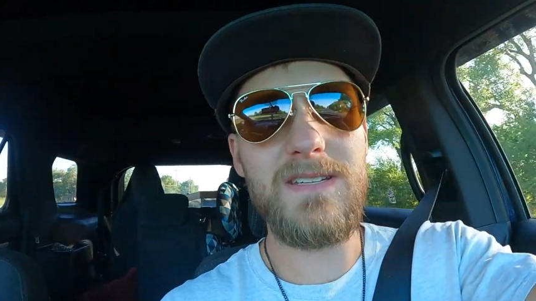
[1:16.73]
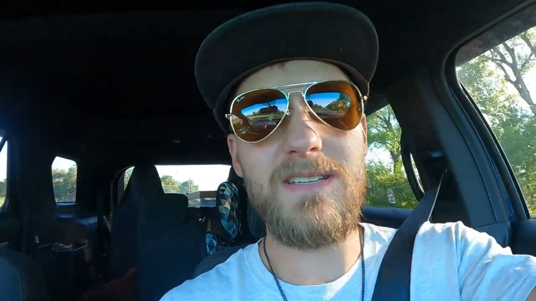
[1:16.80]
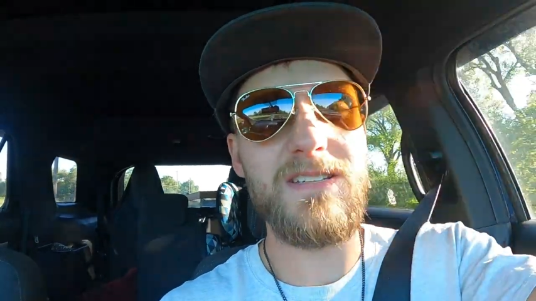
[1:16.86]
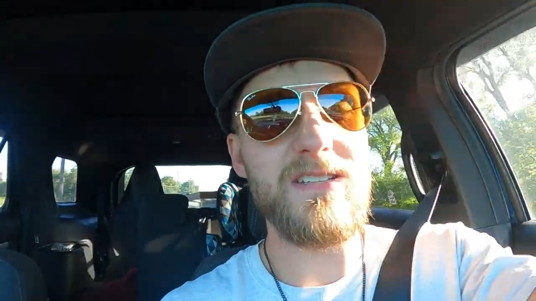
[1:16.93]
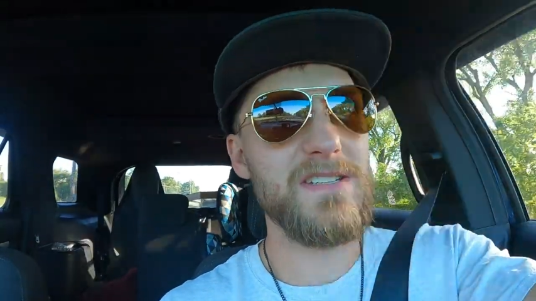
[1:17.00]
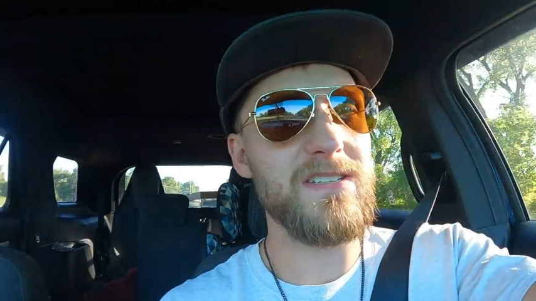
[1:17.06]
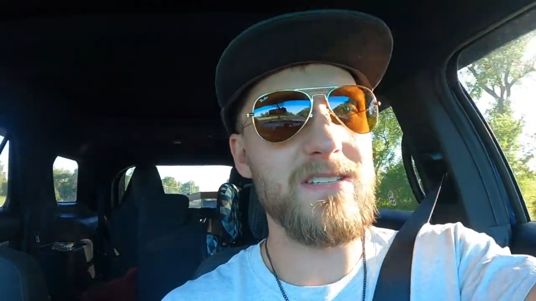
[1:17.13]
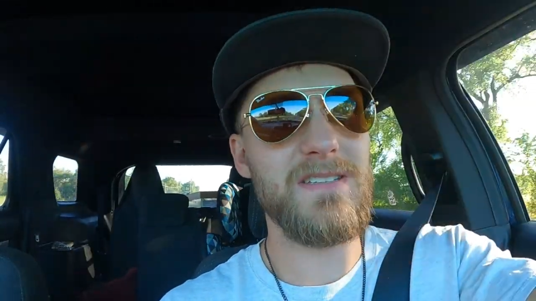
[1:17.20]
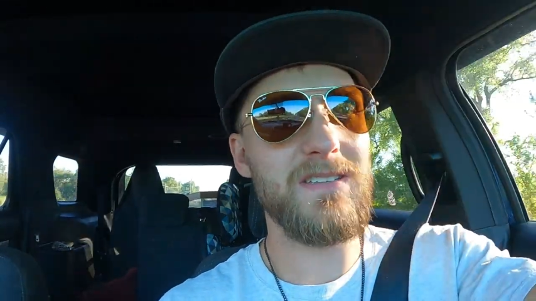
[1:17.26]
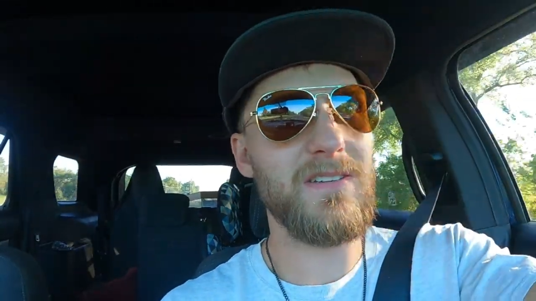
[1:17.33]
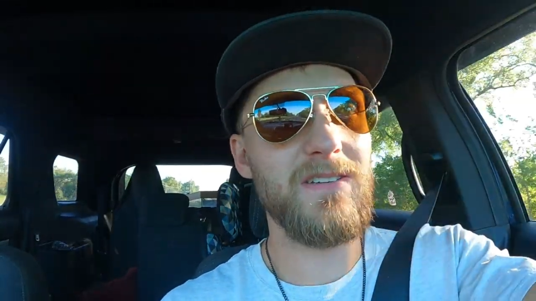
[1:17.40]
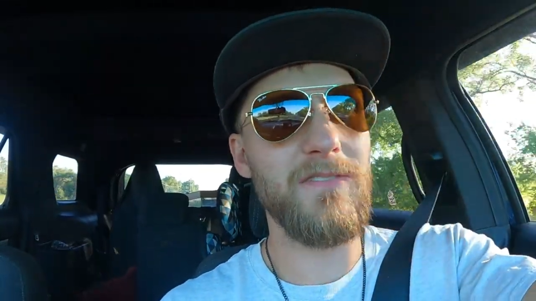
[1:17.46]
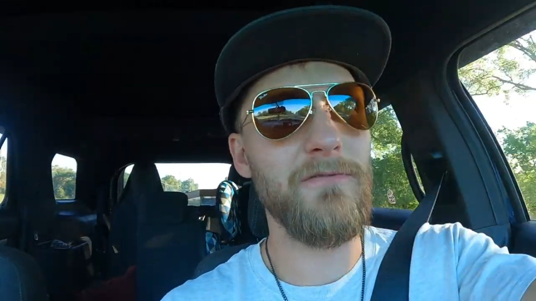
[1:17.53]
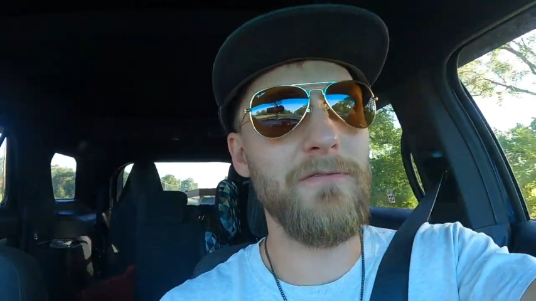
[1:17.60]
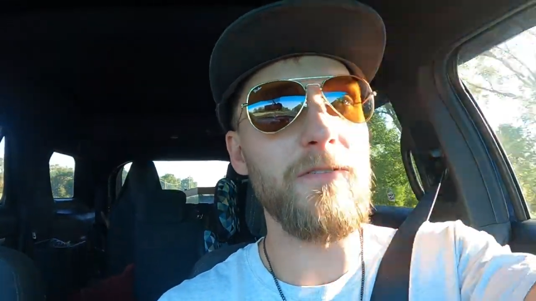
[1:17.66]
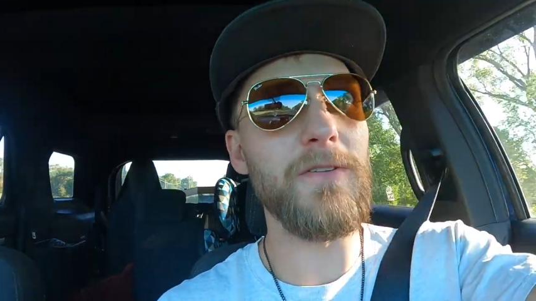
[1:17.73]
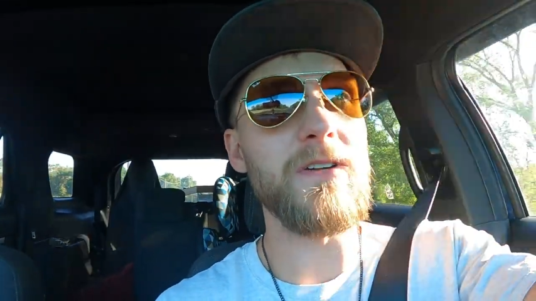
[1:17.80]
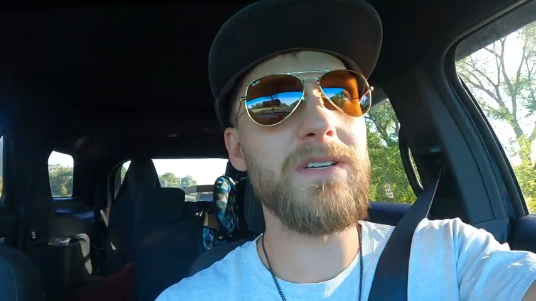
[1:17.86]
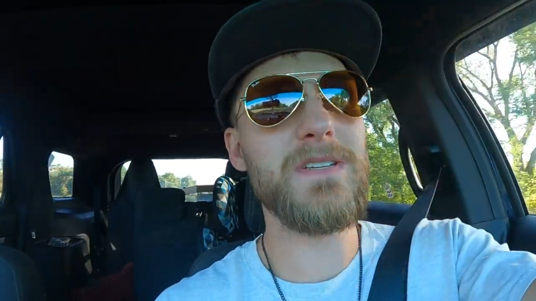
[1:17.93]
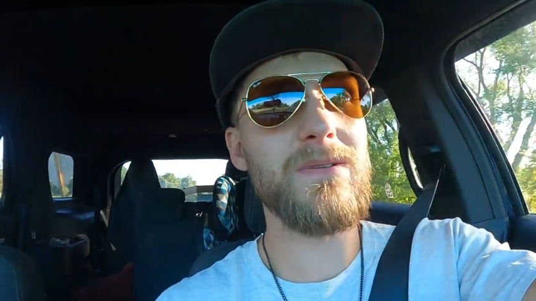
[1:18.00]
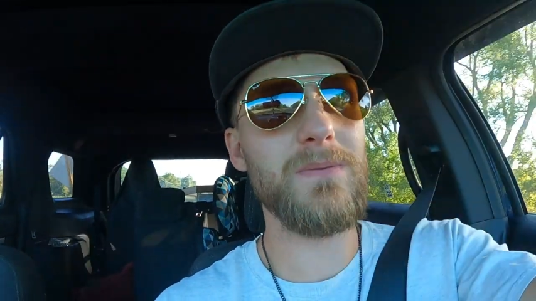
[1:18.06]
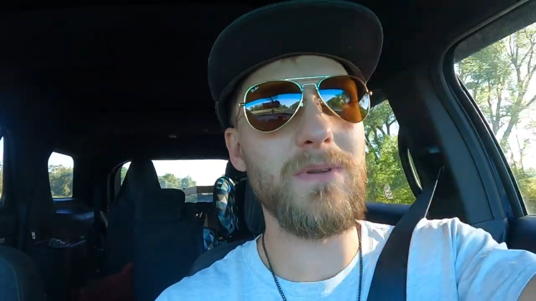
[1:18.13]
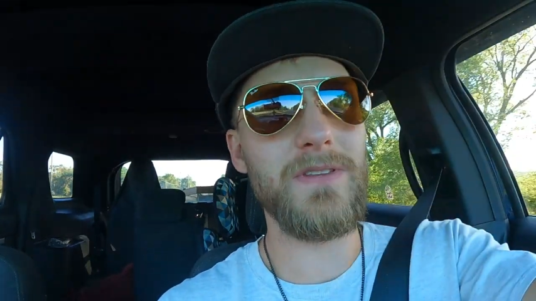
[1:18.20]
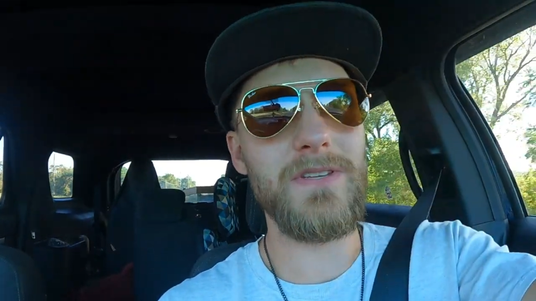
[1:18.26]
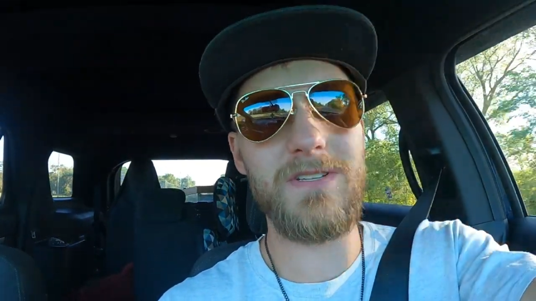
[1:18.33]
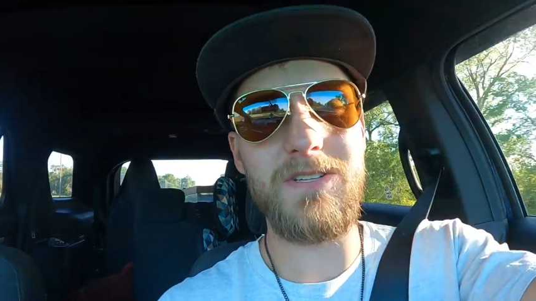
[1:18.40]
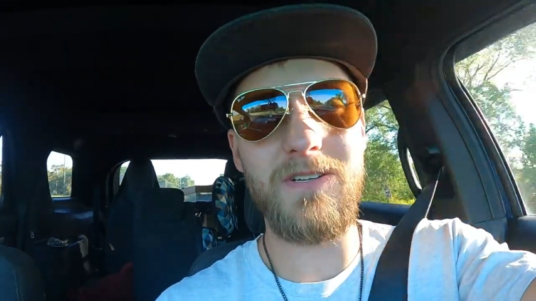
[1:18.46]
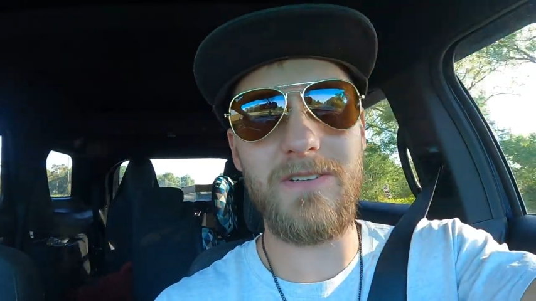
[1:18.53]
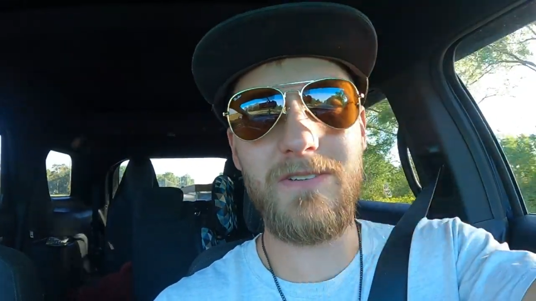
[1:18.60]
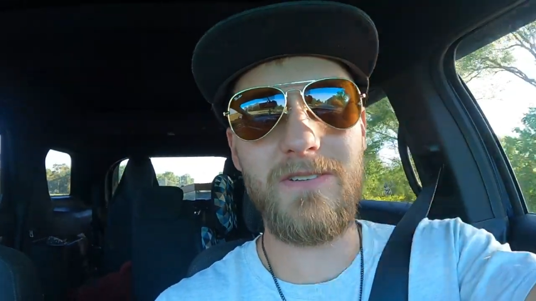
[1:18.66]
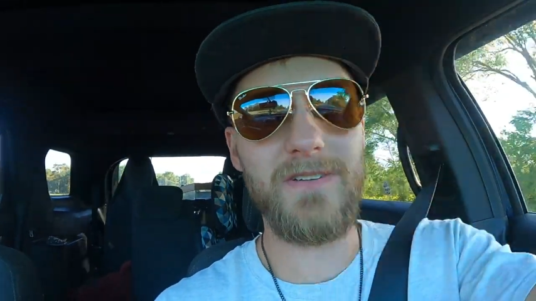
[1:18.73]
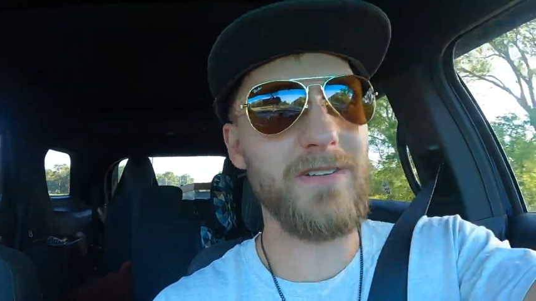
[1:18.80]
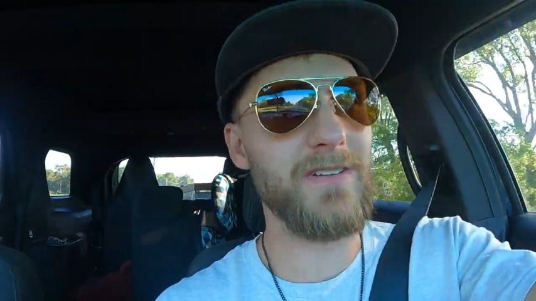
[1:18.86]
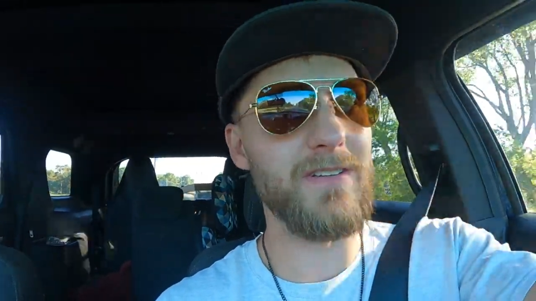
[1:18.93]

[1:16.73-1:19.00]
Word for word: It just conflicts with each other,